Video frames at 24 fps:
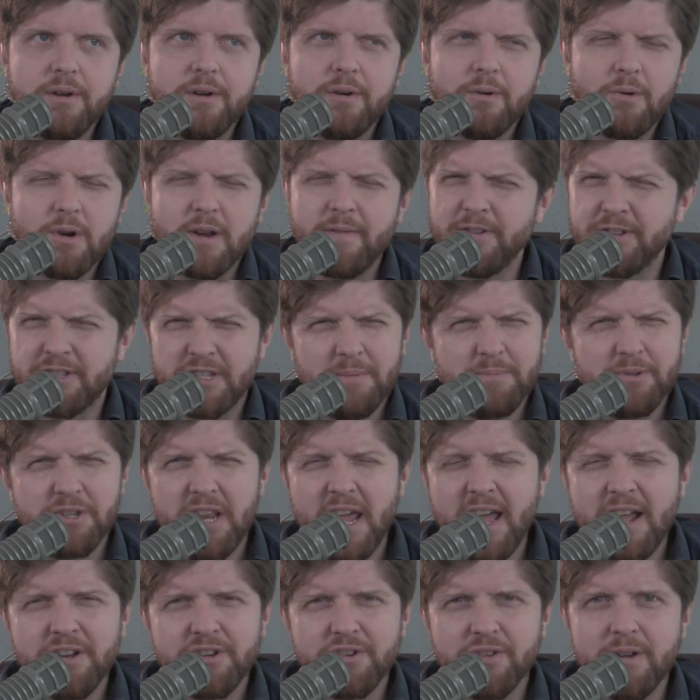or even
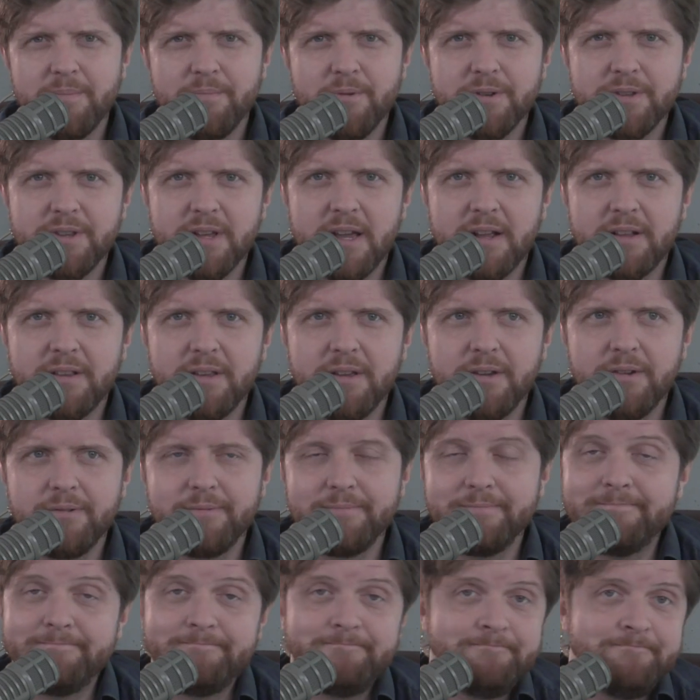substantially protect you.
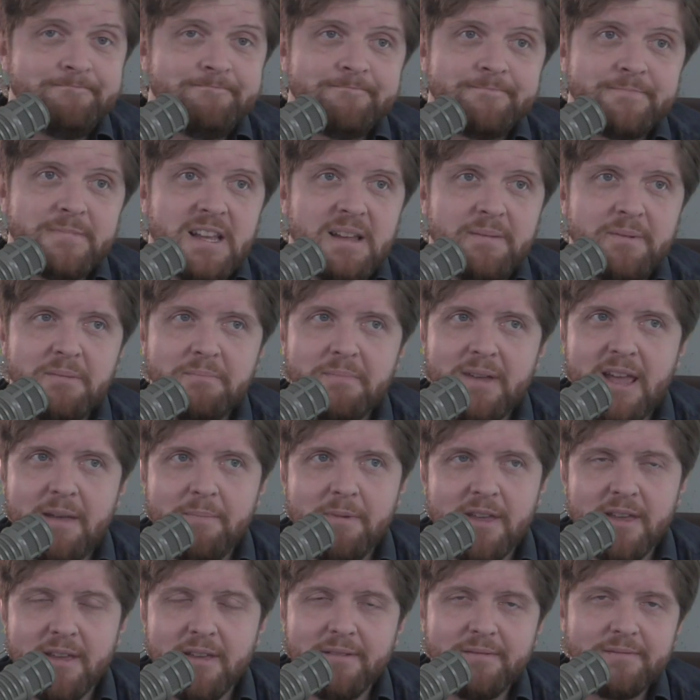I mean,
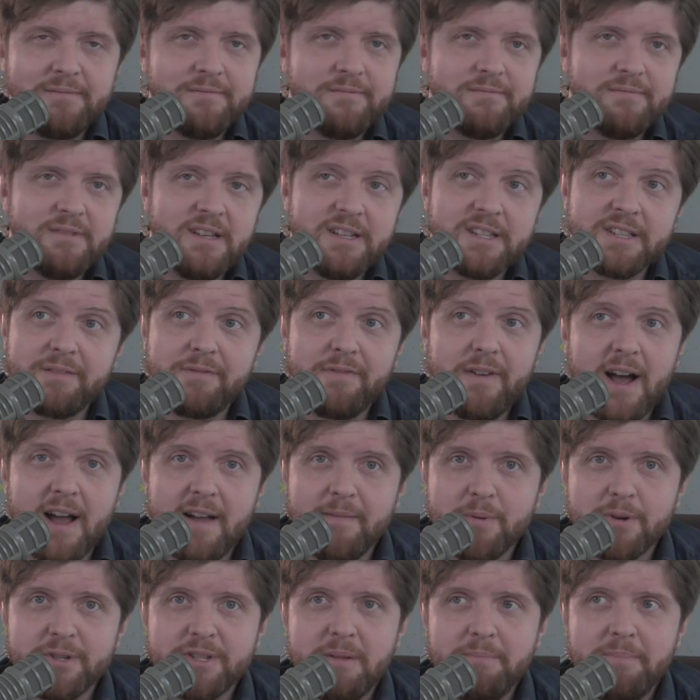maybe is it
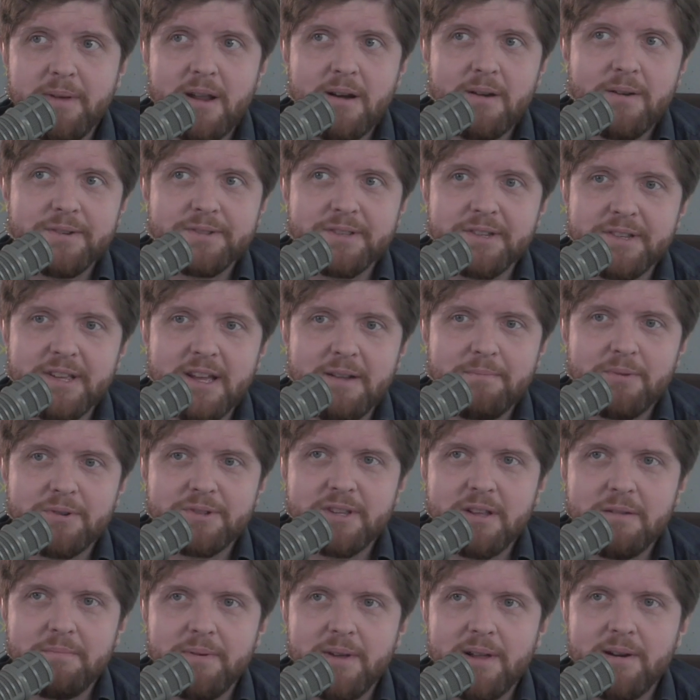5% better? Is it
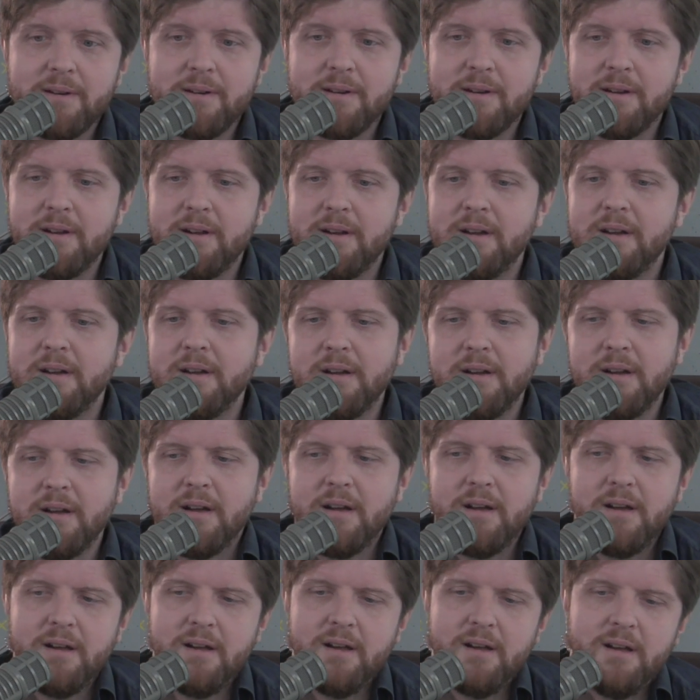10% better?
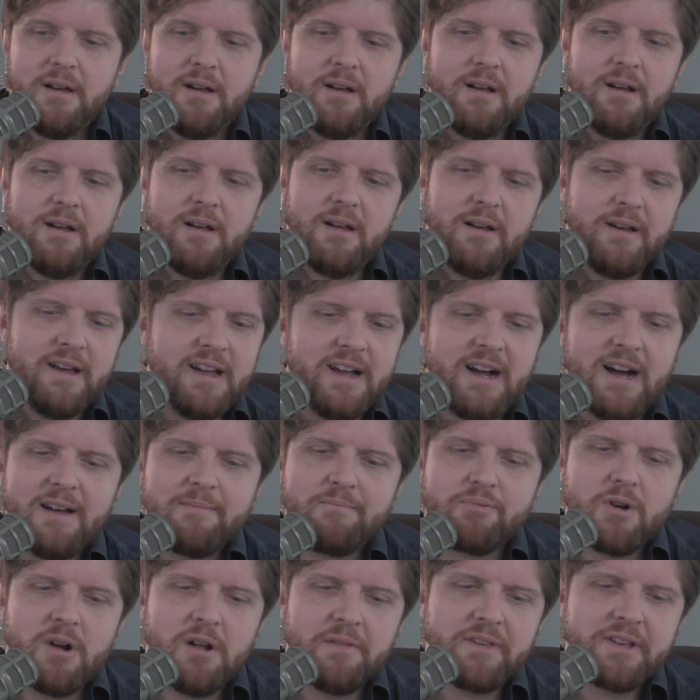I, I
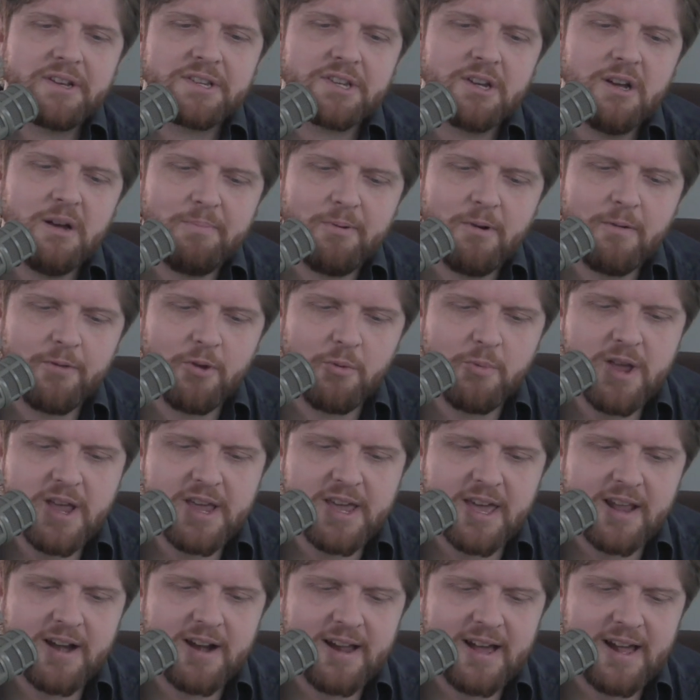brought this up over the
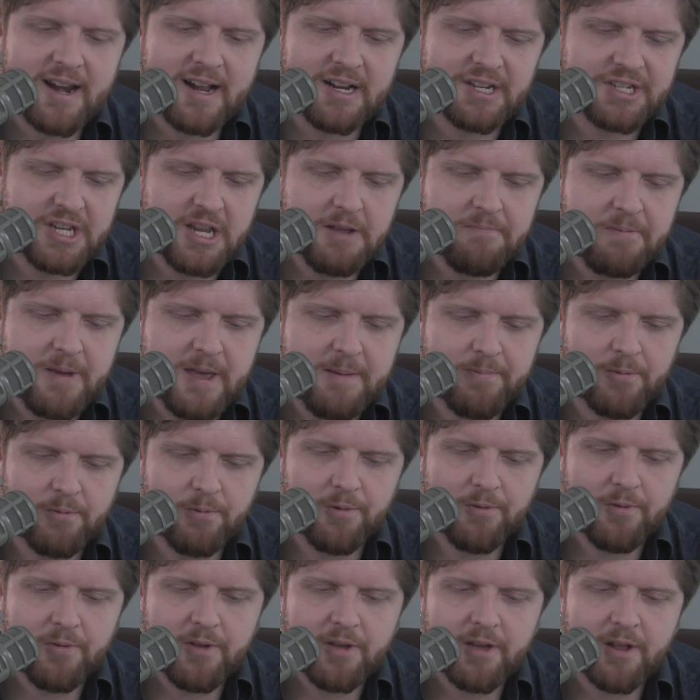weekend, and, and I see
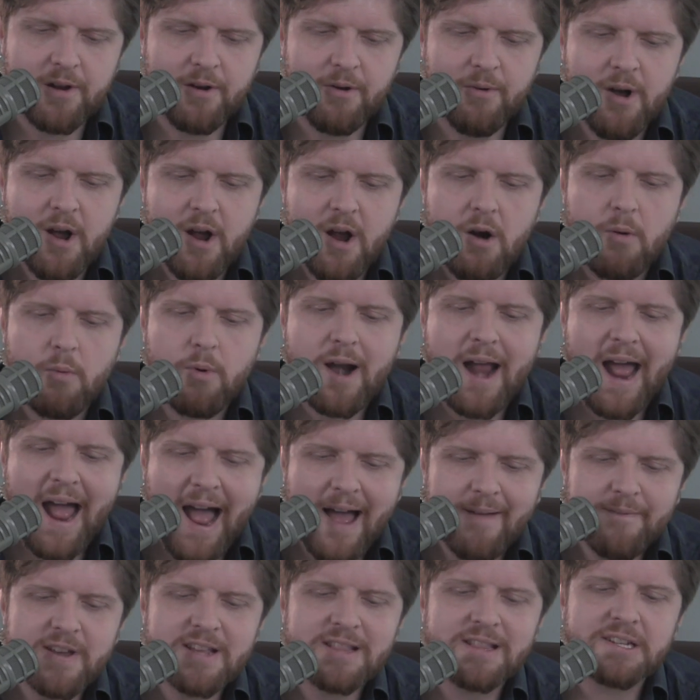people, you know, we're
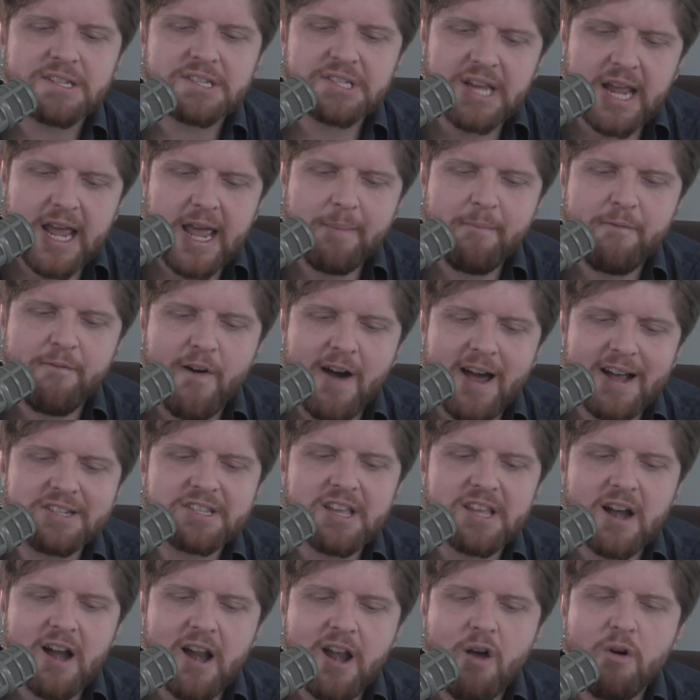having the same fights.
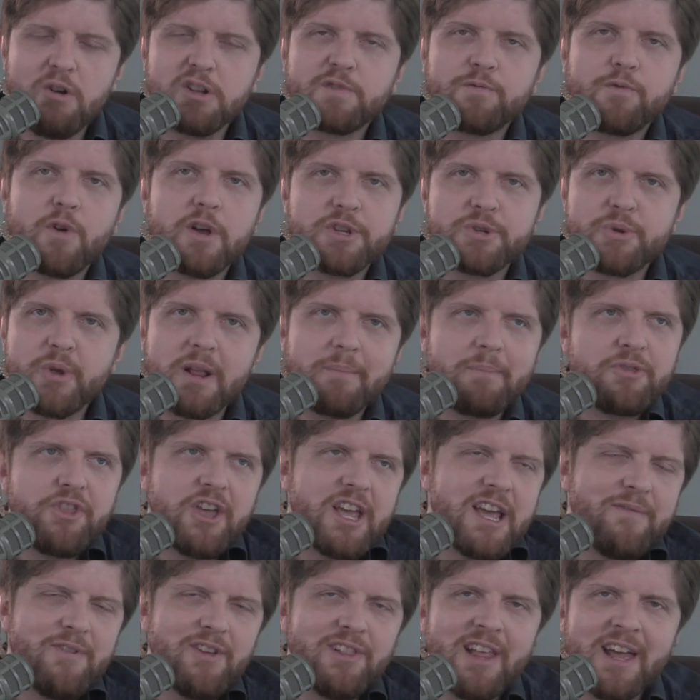And I know it's frustrating, but
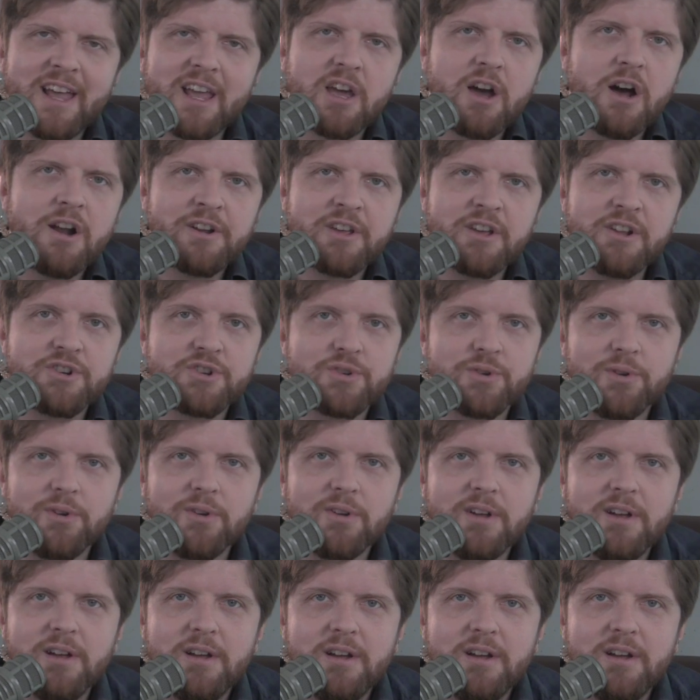think of it like gun control.